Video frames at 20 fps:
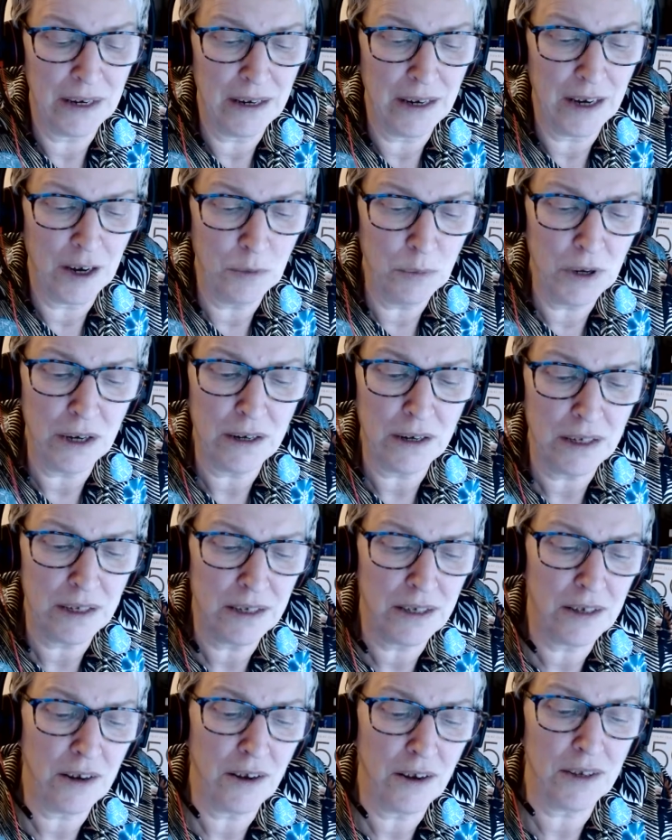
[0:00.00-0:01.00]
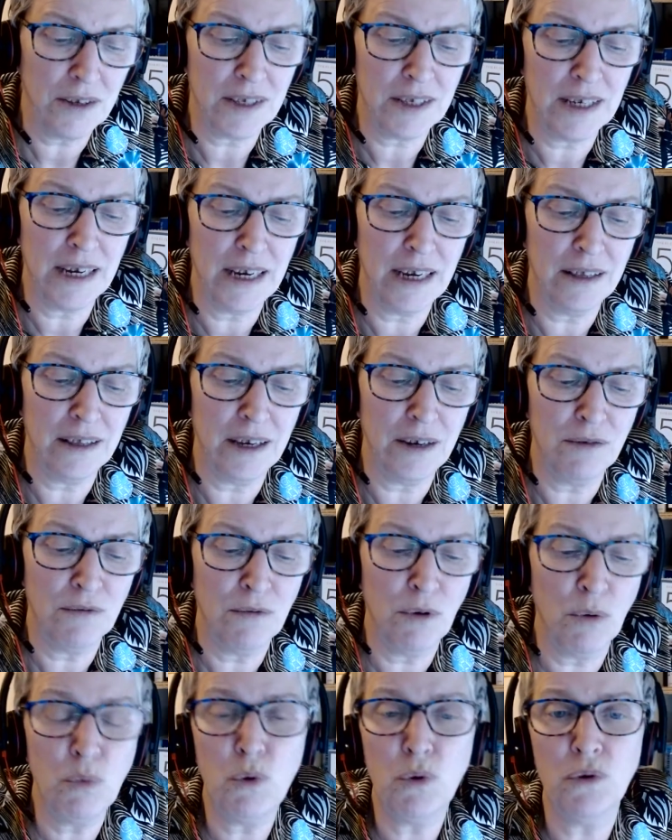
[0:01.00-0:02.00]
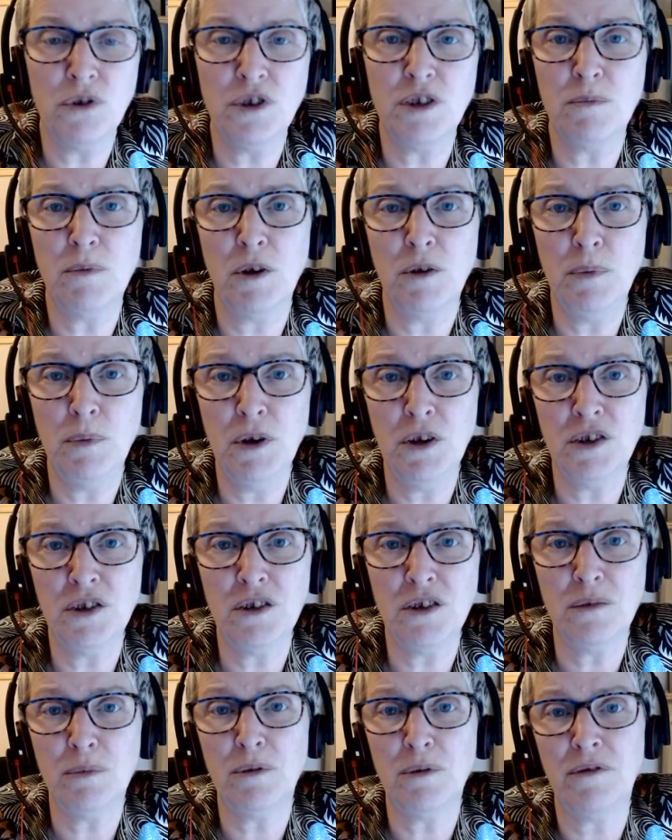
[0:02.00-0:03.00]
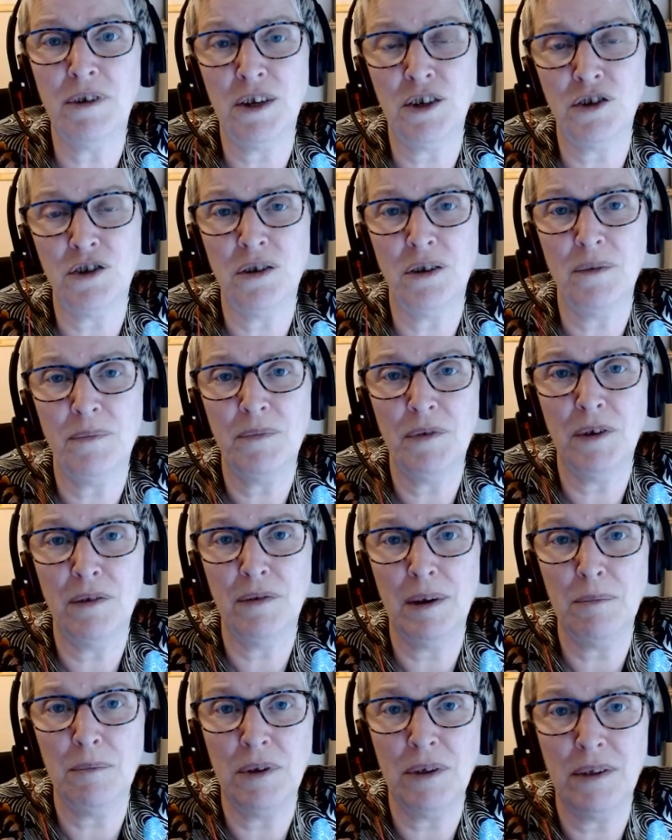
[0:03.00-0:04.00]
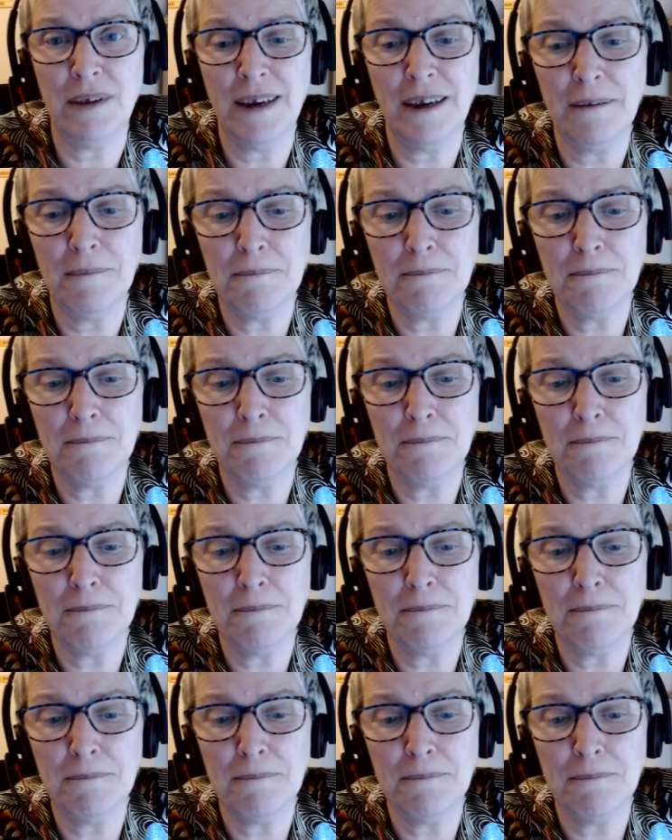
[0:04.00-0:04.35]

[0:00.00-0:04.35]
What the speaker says: And we are going to start seeing the rewards, both personal and professional, of empathy.